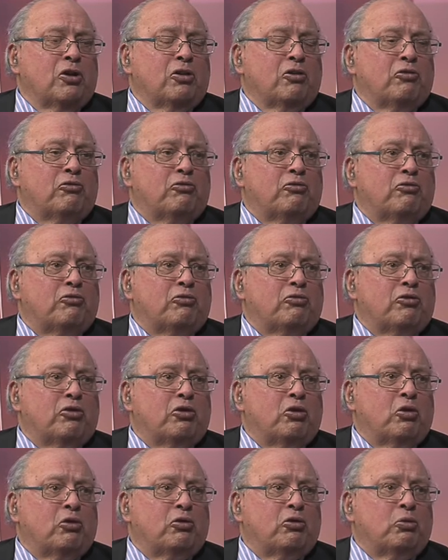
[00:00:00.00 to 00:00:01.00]

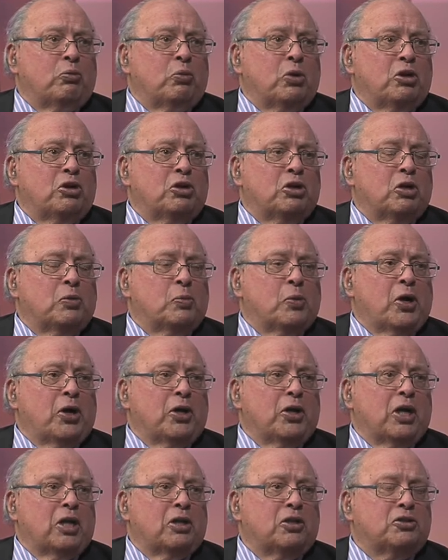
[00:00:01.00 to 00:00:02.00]
for a wind
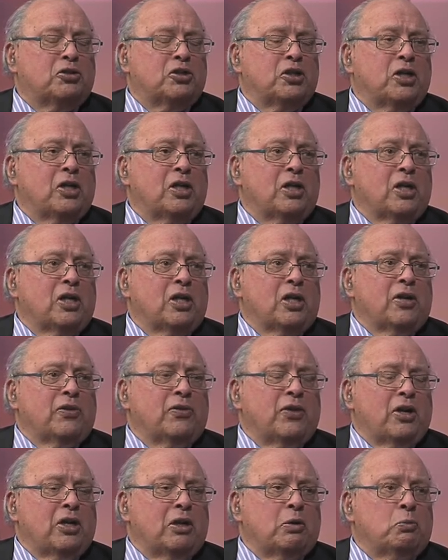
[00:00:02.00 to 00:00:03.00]
turbine at sea
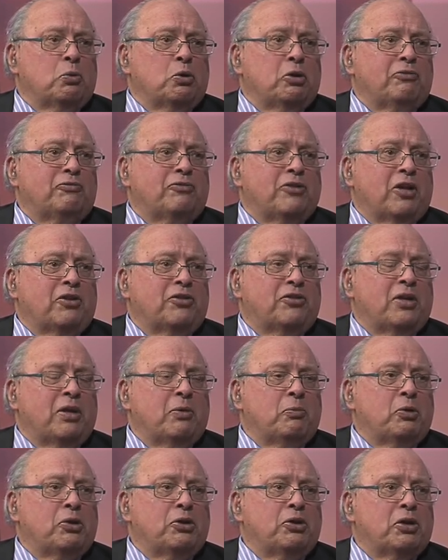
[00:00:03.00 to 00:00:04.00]
than you would if that same
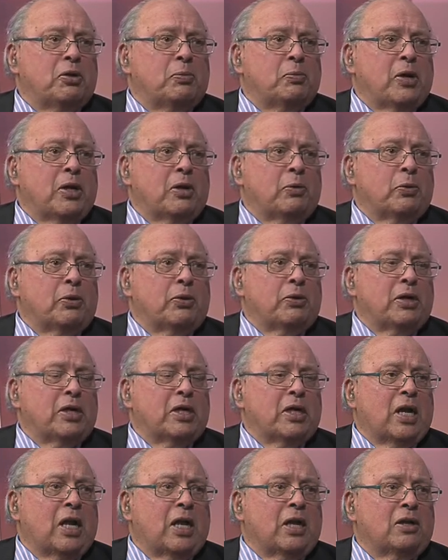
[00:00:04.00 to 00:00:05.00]
wind turbine were
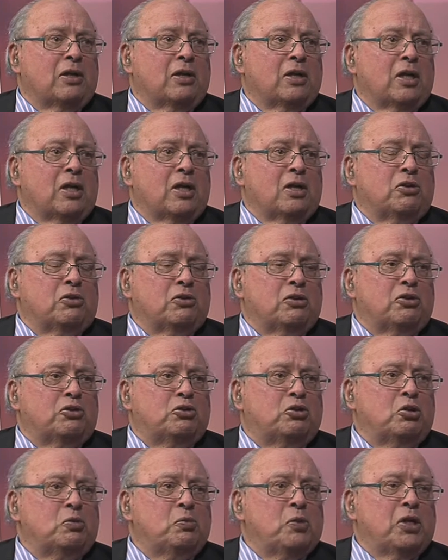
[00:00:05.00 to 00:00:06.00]
inland. So there's
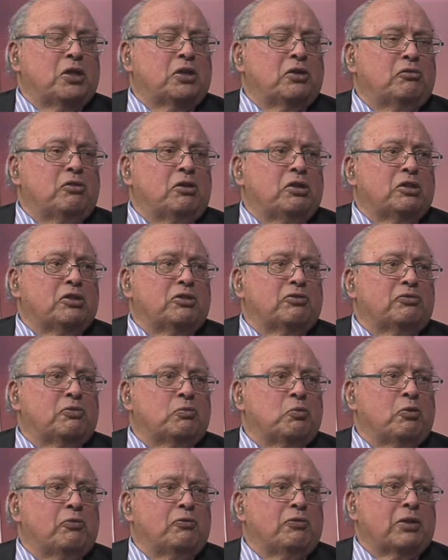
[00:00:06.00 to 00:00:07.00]
two major reasons for
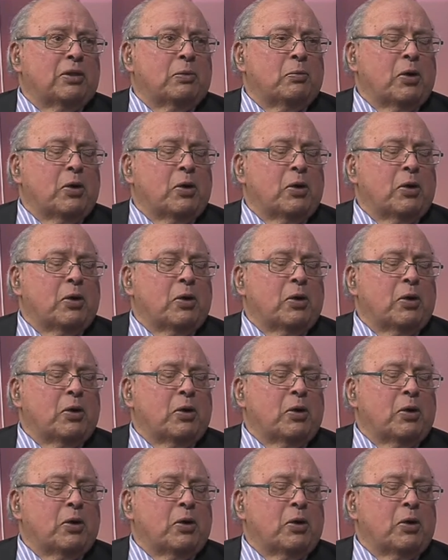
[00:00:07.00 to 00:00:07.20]
moving them